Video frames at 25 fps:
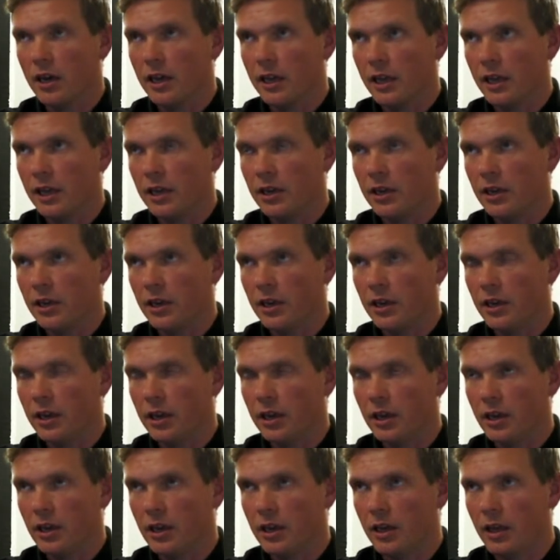
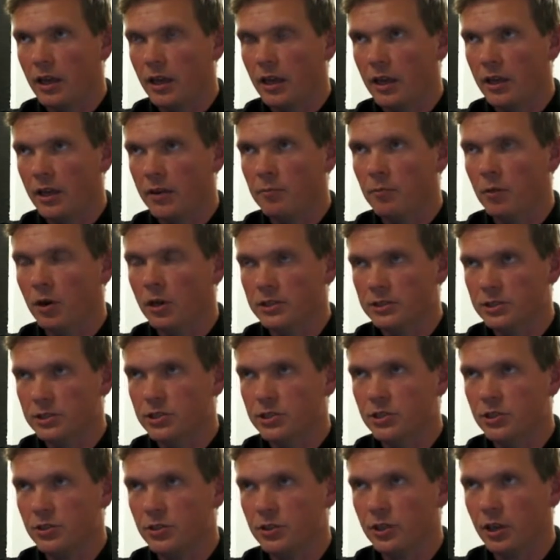in my
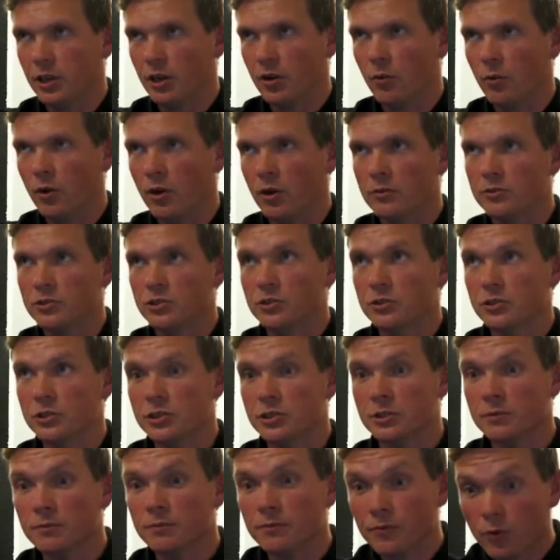studio when I was
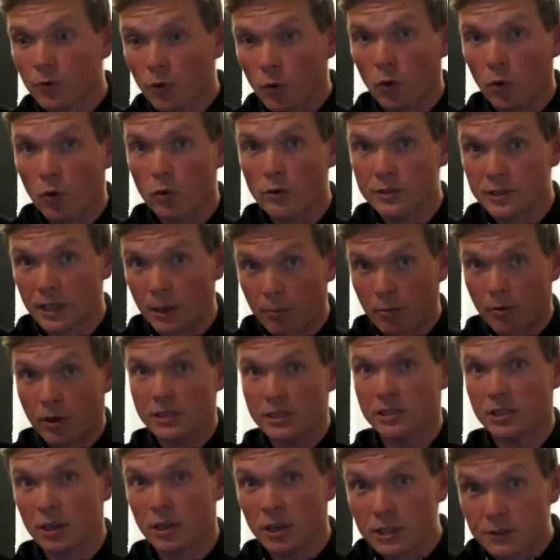using them for
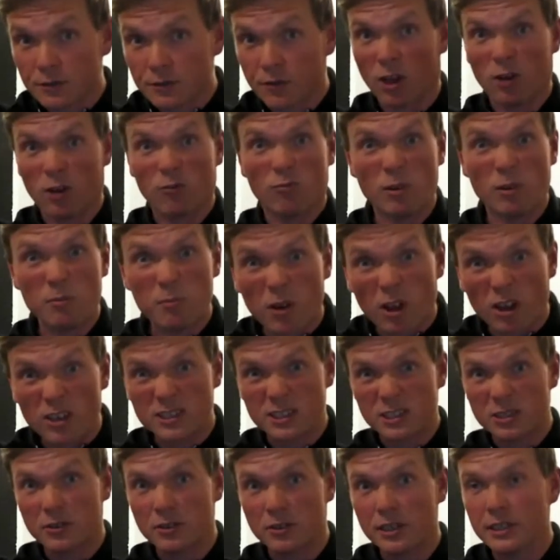separation lights, for like rim
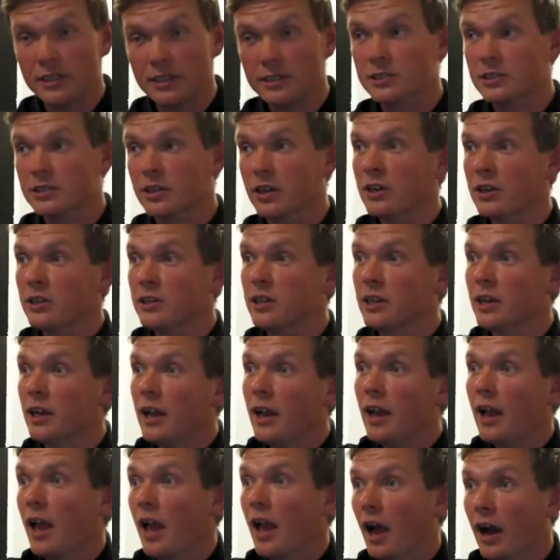lighting on either side,
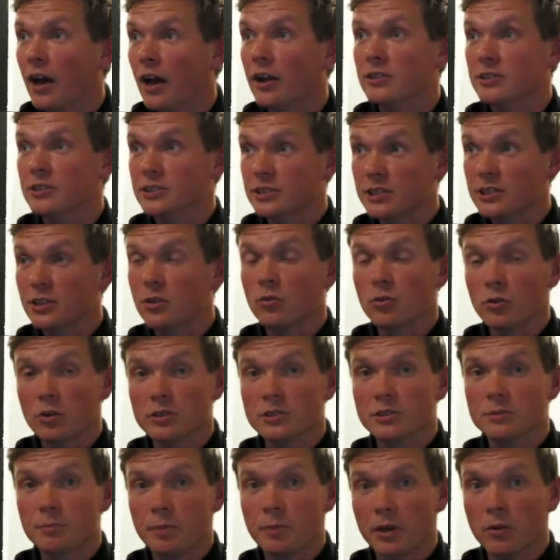and I still
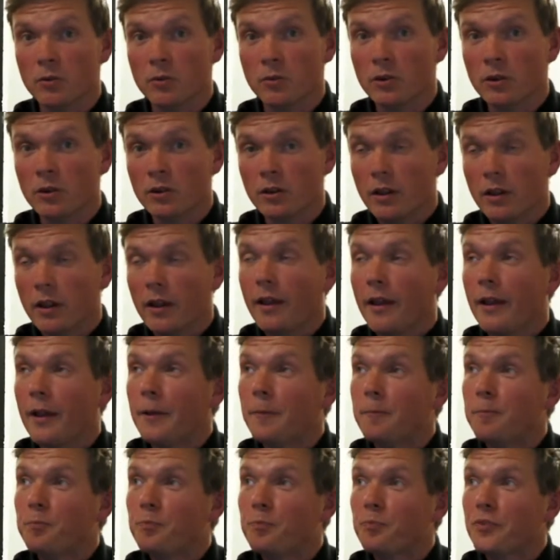got spill.
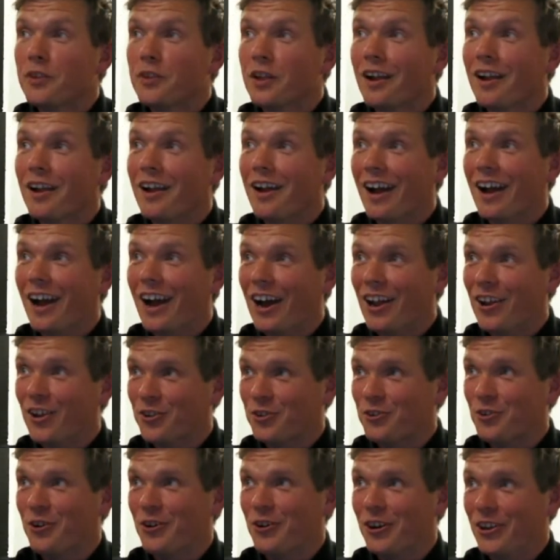And
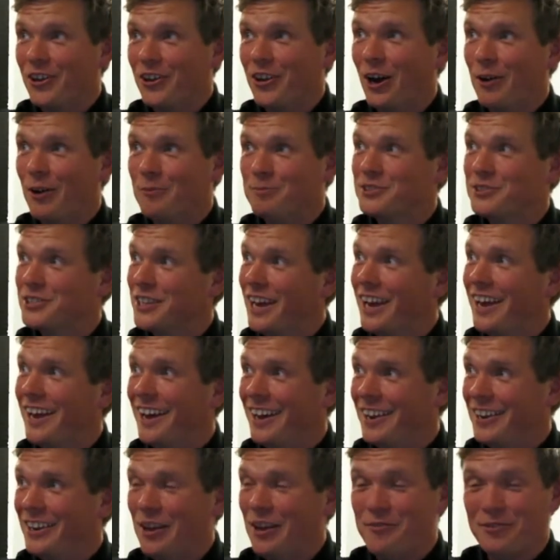I got an upset
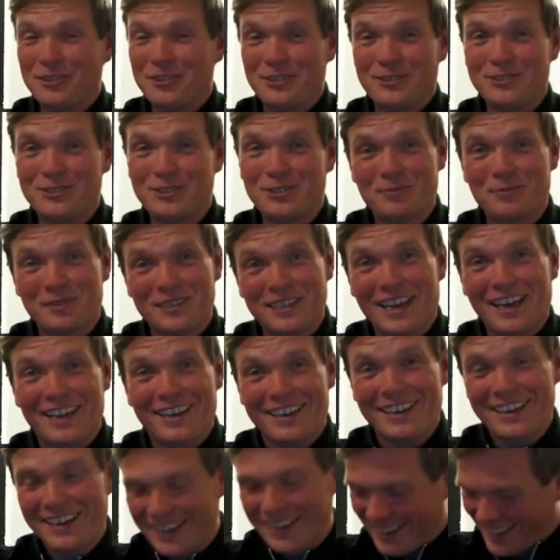and never used them
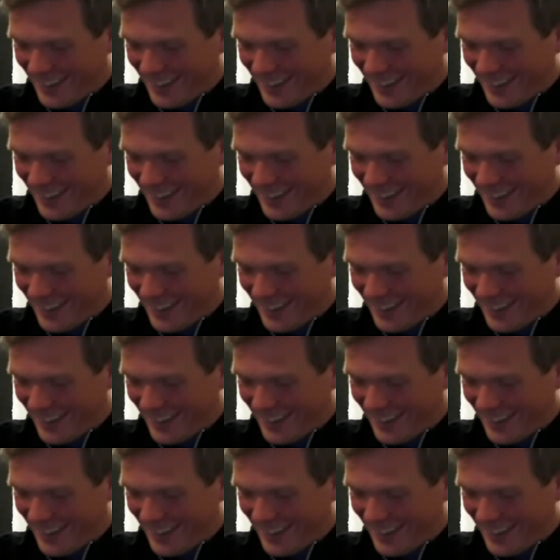again.